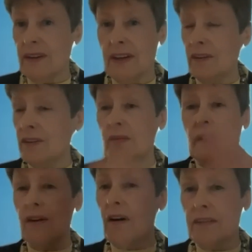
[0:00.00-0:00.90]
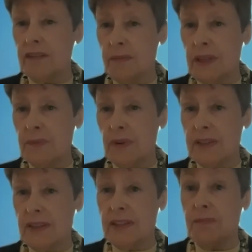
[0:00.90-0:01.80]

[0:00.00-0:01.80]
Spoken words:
I don't know about all of the peace process,